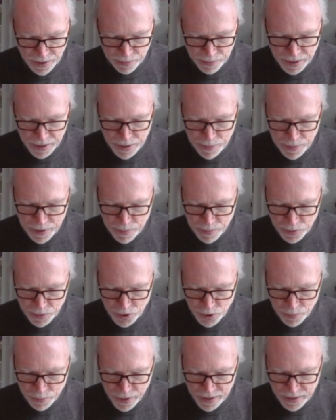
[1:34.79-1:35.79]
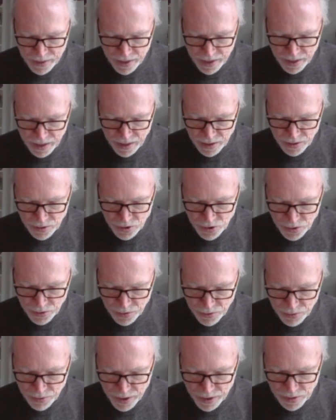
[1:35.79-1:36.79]
Many people spread their cloaks on
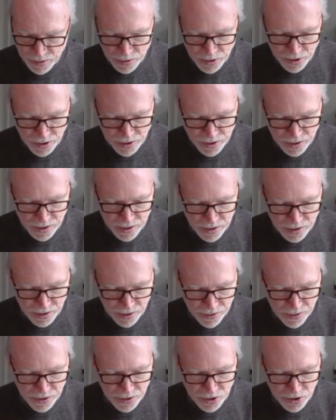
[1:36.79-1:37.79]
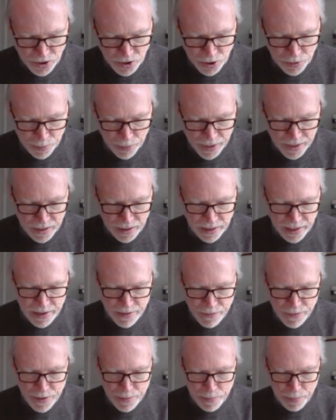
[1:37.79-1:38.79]
the road, and others spread
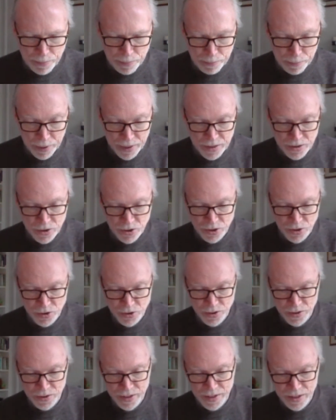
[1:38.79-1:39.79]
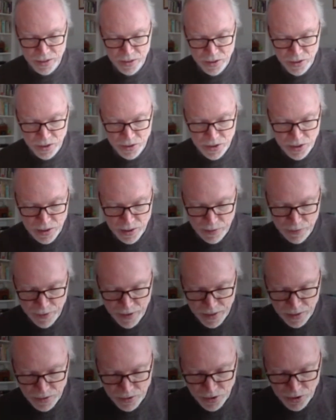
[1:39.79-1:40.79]
leafy branches that they had cut in the
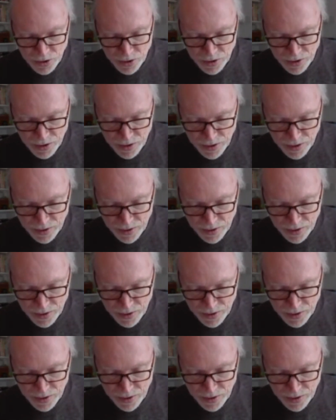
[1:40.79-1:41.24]
fields.